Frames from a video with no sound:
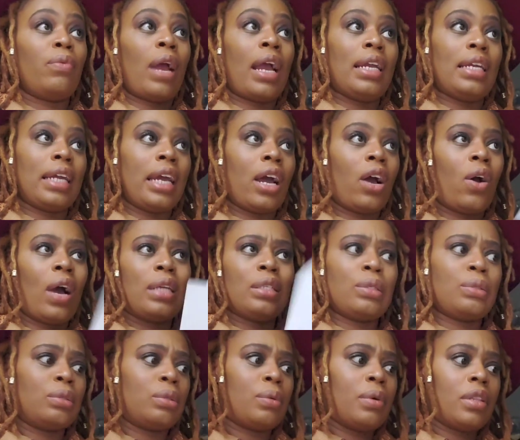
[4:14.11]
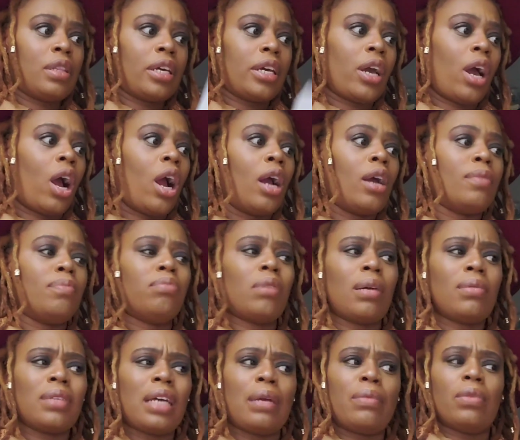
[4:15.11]
right now I don't know what they are.
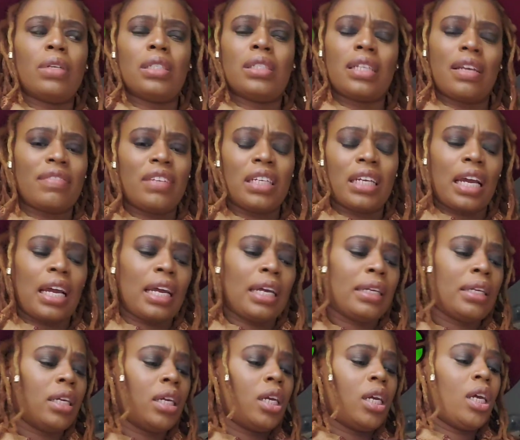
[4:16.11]
Probably like $179.